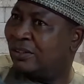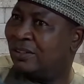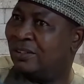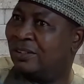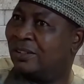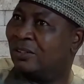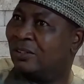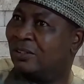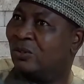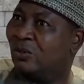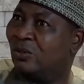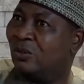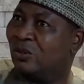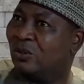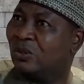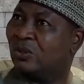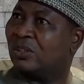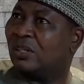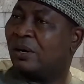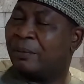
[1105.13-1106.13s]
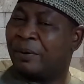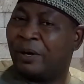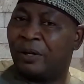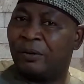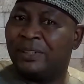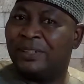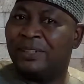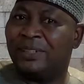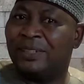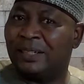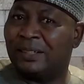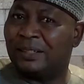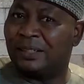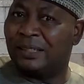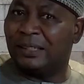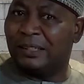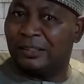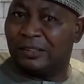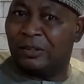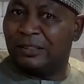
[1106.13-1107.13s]
It's just not just about
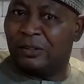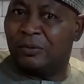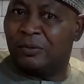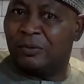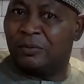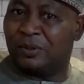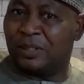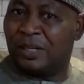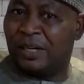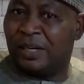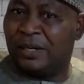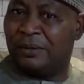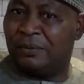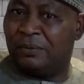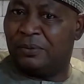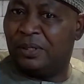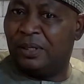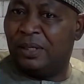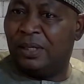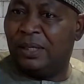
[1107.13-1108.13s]
material things sometimes.